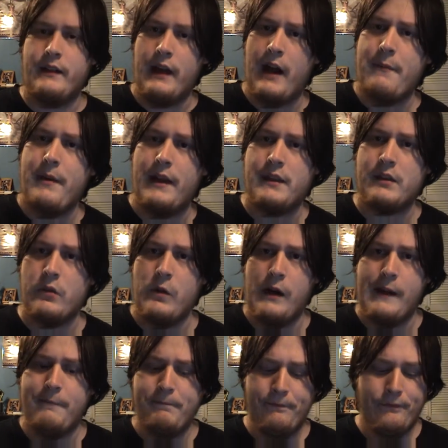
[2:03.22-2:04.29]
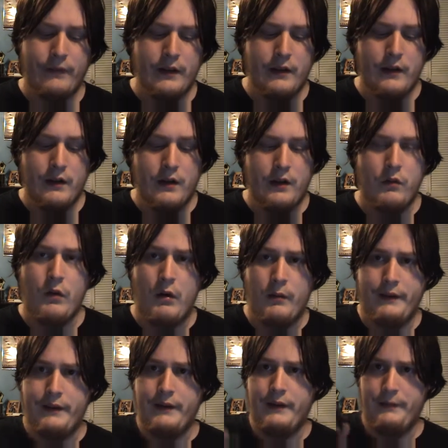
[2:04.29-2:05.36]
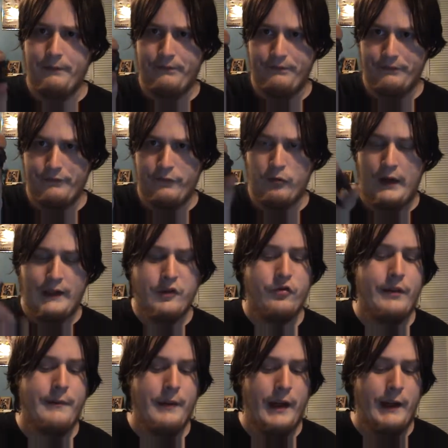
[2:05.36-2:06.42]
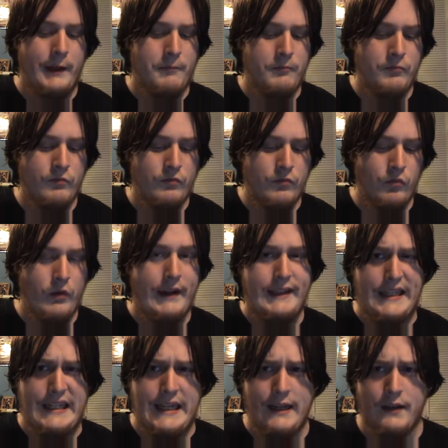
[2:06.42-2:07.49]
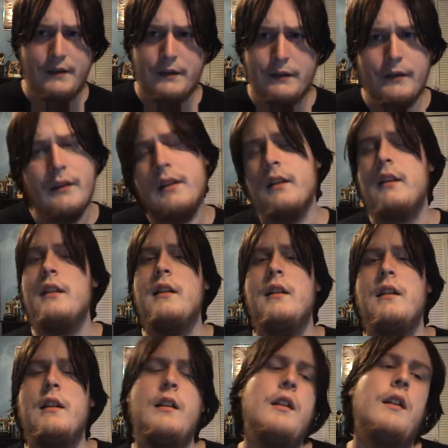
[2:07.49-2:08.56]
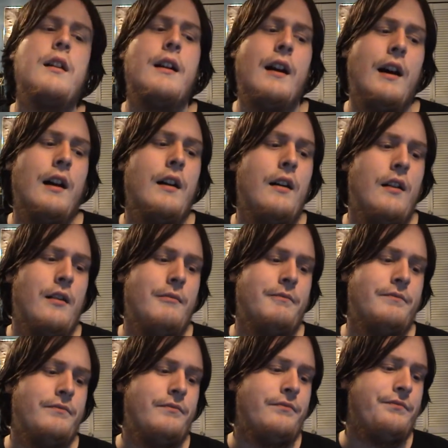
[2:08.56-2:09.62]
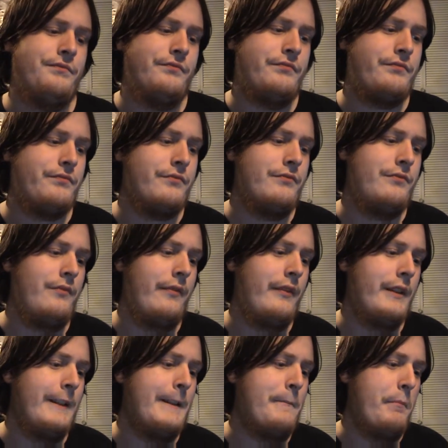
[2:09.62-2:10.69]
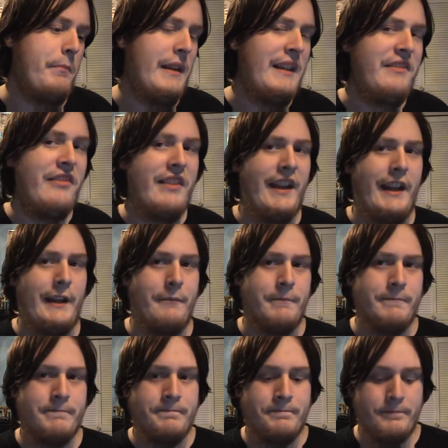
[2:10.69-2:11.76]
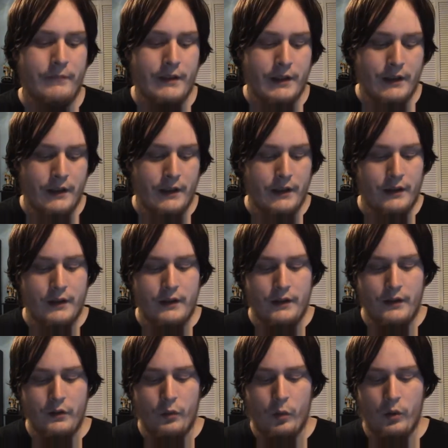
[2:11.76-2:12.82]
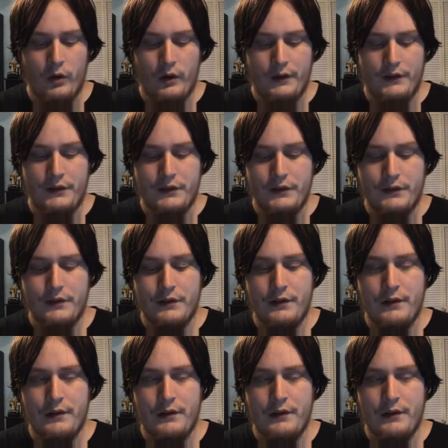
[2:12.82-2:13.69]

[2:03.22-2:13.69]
combat squad. The one with the red trim on it. Red details. The big thing was